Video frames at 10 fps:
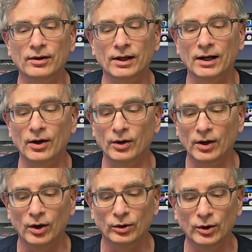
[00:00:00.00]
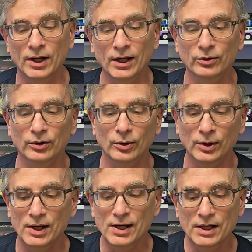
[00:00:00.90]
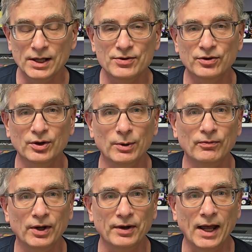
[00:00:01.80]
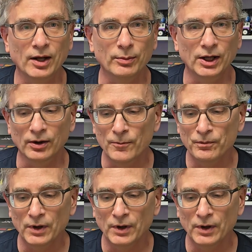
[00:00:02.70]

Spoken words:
Like I'll look at it and go, is this gonna be fun to animate?